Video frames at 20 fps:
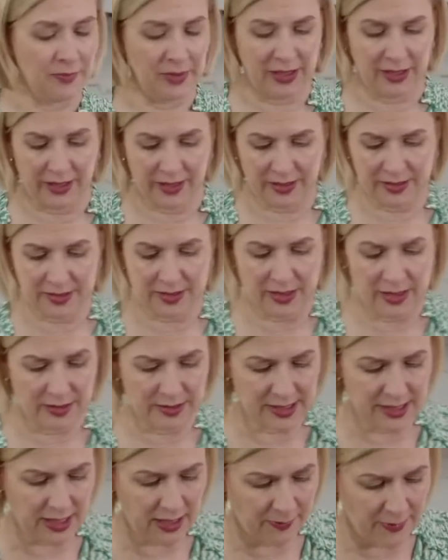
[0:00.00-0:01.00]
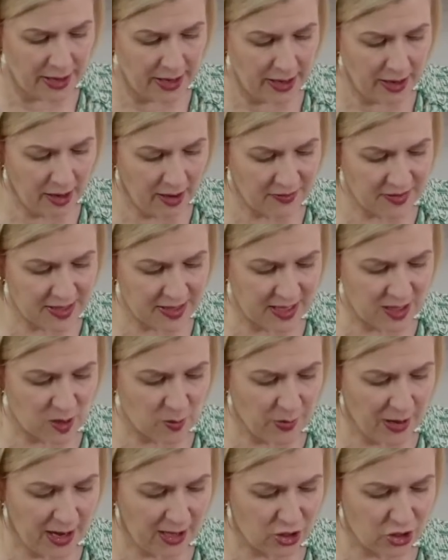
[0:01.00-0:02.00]
means I'll take my offset
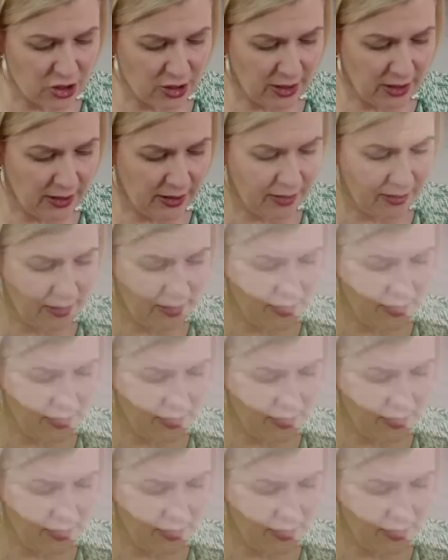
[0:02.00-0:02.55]
spatula